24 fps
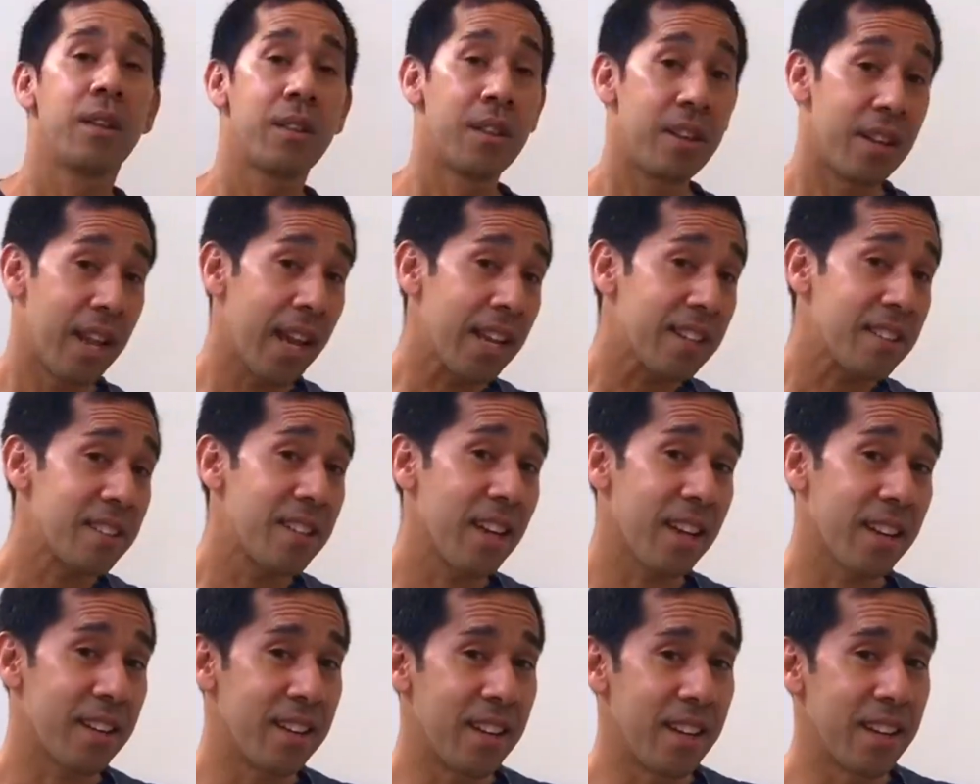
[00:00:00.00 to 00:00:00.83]
The next
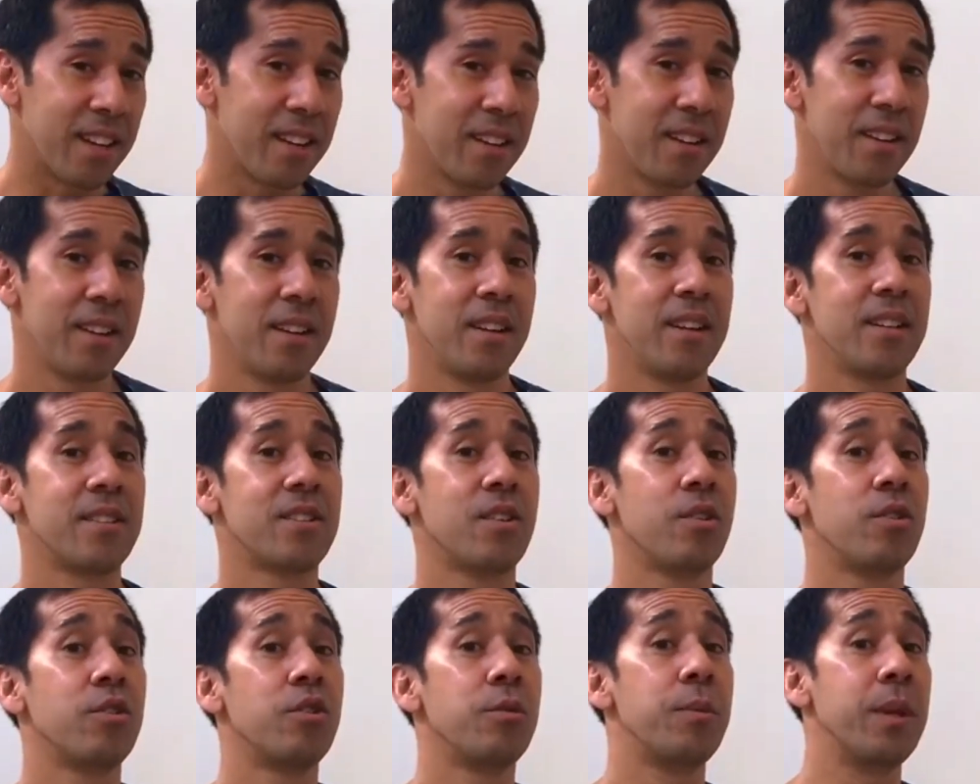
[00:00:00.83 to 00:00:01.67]
technique is
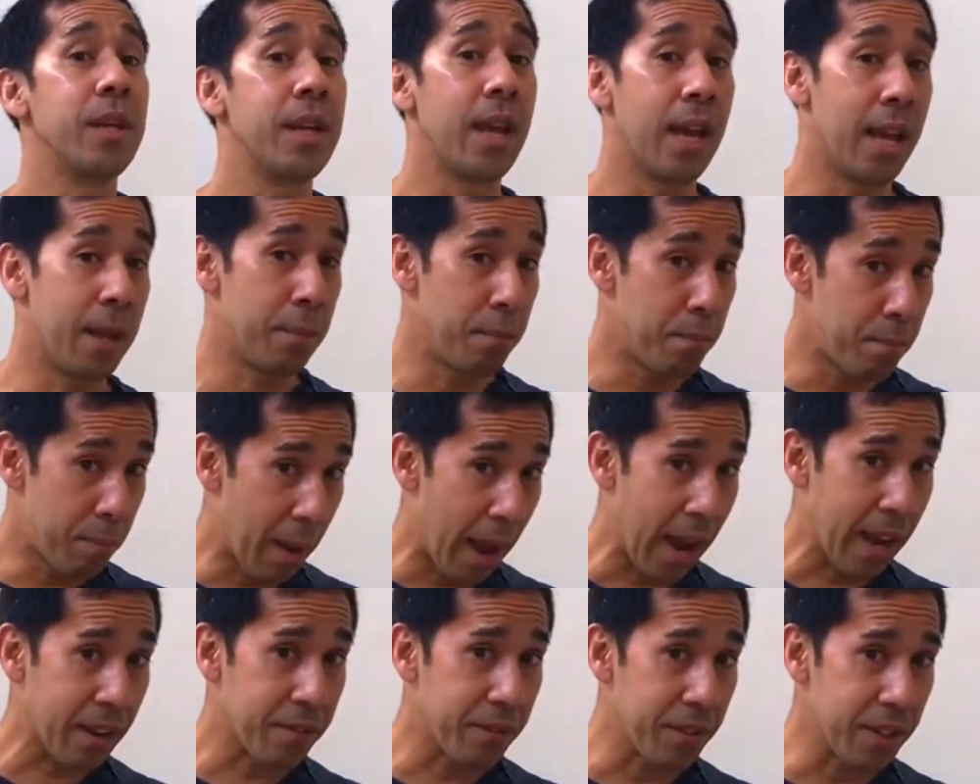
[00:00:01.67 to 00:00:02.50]
going to be a
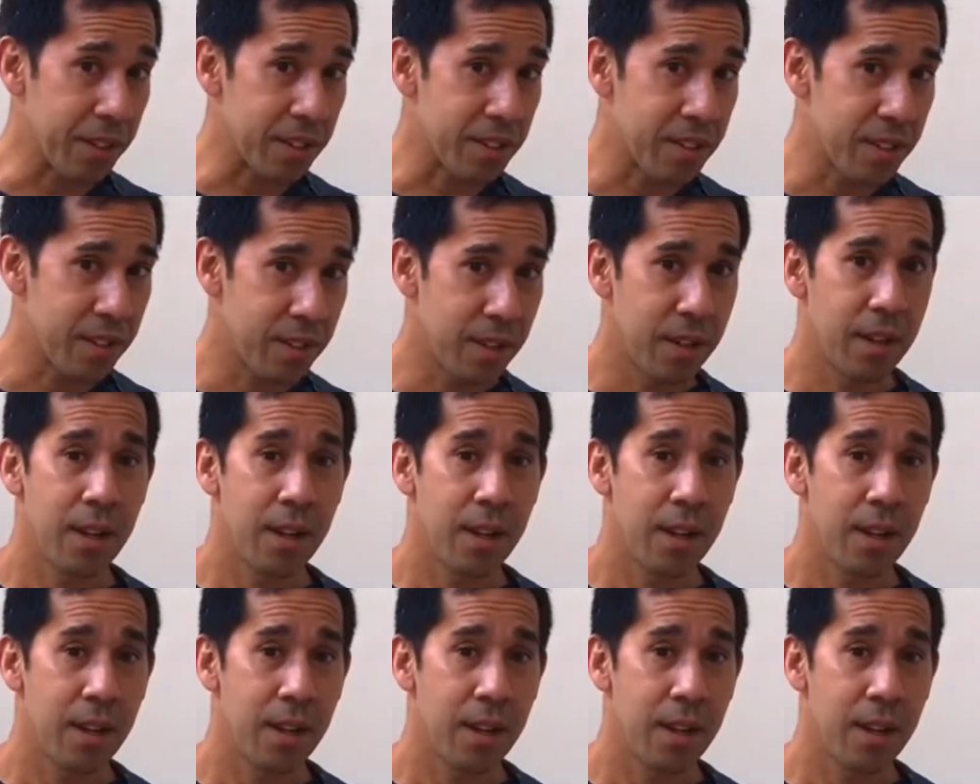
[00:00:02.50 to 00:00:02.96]
backfist.